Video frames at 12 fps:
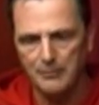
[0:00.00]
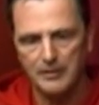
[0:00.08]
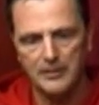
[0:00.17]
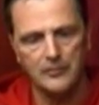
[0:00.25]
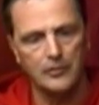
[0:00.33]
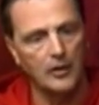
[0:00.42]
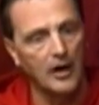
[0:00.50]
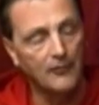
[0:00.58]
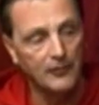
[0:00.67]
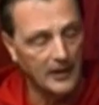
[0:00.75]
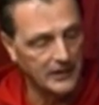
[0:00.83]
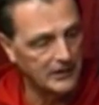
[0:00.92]
but there's an
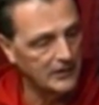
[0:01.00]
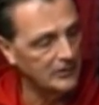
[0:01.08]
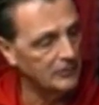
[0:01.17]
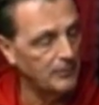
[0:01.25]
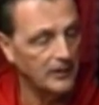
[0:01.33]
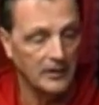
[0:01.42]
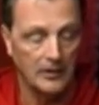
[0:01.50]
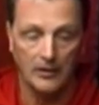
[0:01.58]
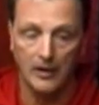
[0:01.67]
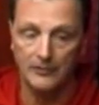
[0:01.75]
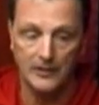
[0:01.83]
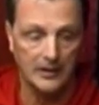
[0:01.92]
awful lot of kids spending an
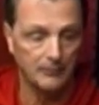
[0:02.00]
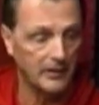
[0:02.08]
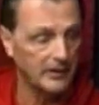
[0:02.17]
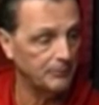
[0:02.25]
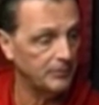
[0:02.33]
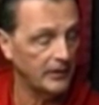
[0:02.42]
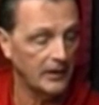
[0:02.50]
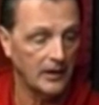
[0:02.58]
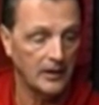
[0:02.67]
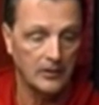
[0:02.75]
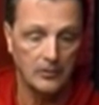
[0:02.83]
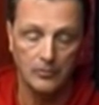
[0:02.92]
awful lot of money to play
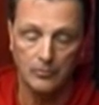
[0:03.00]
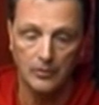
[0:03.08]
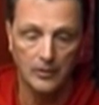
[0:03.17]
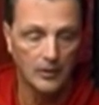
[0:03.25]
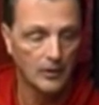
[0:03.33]
AAU